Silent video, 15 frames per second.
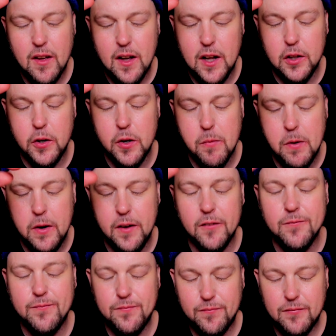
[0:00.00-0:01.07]
I learned about it,
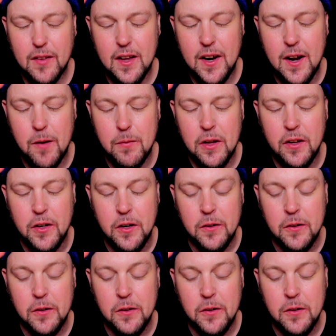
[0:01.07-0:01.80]
and now I'm telling